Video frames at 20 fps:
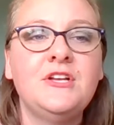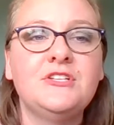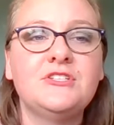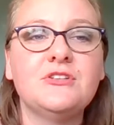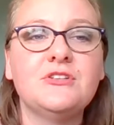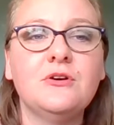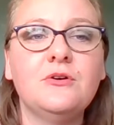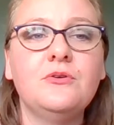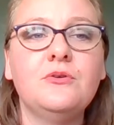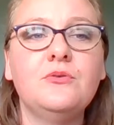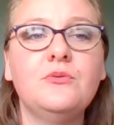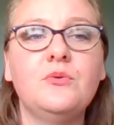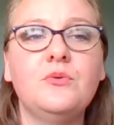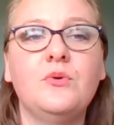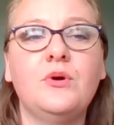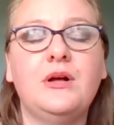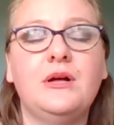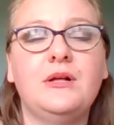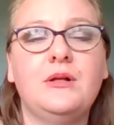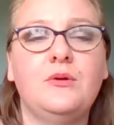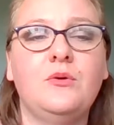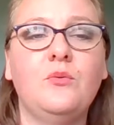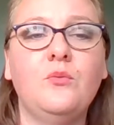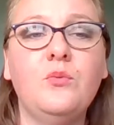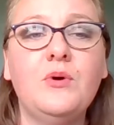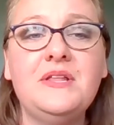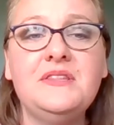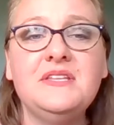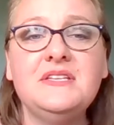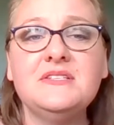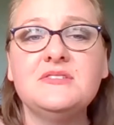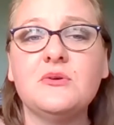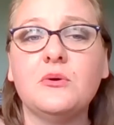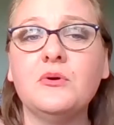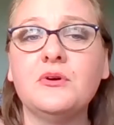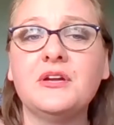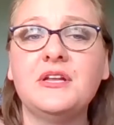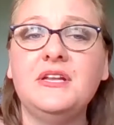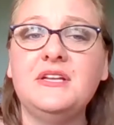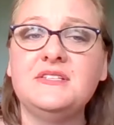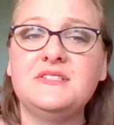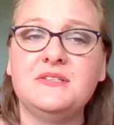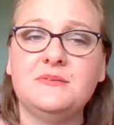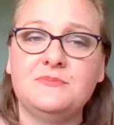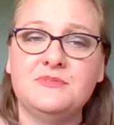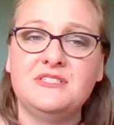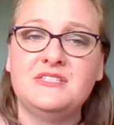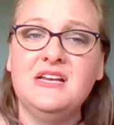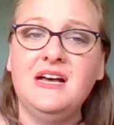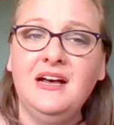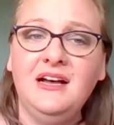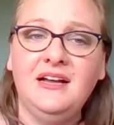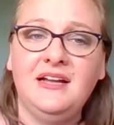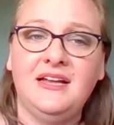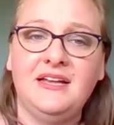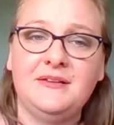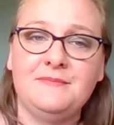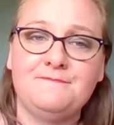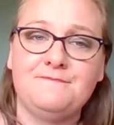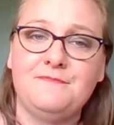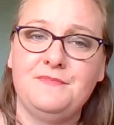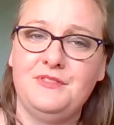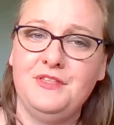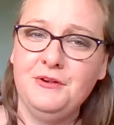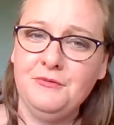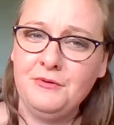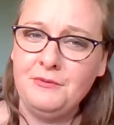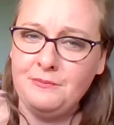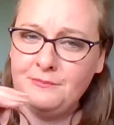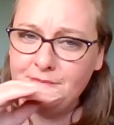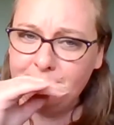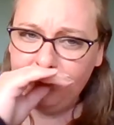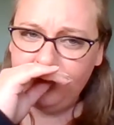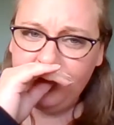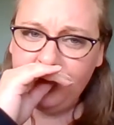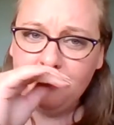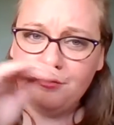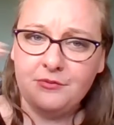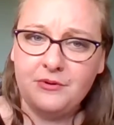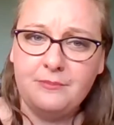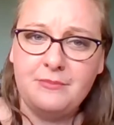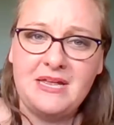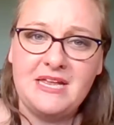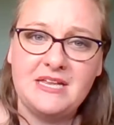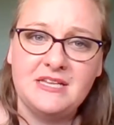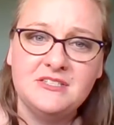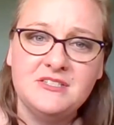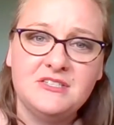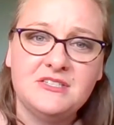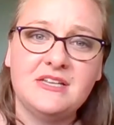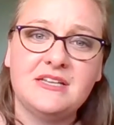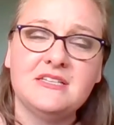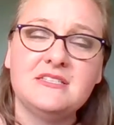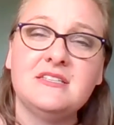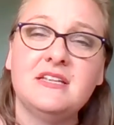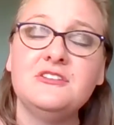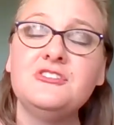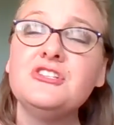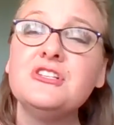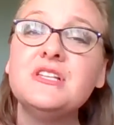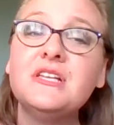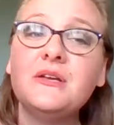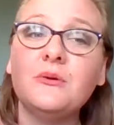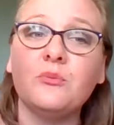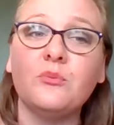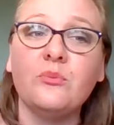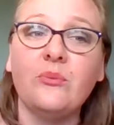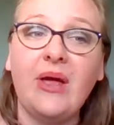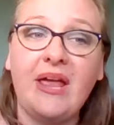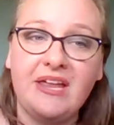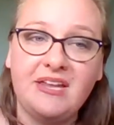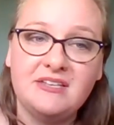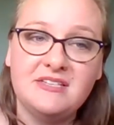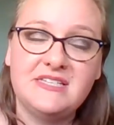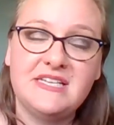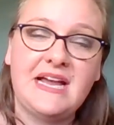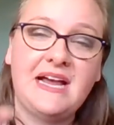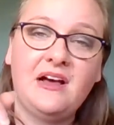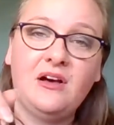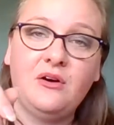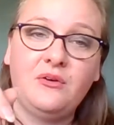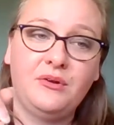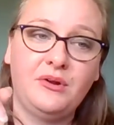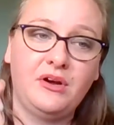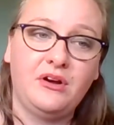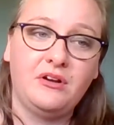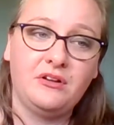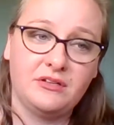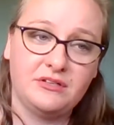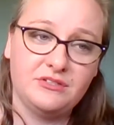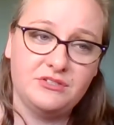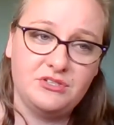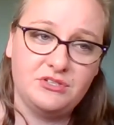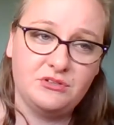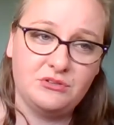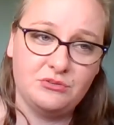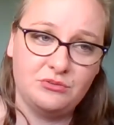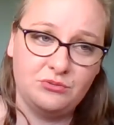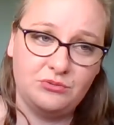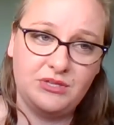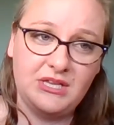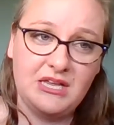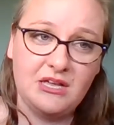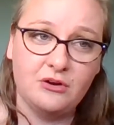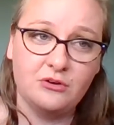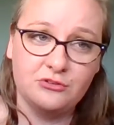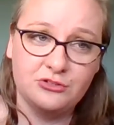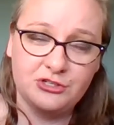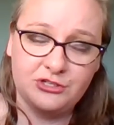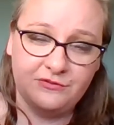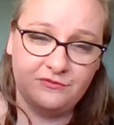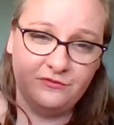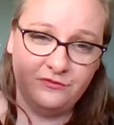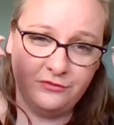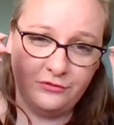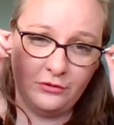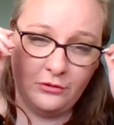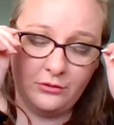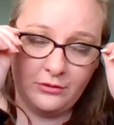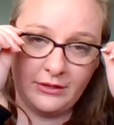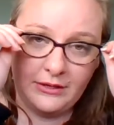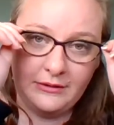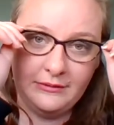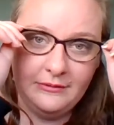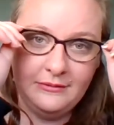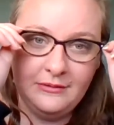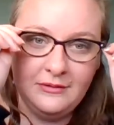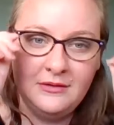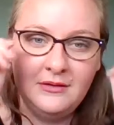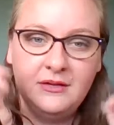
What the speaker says: So when these organisms die, their remains essentially rain down onto the ocean floor.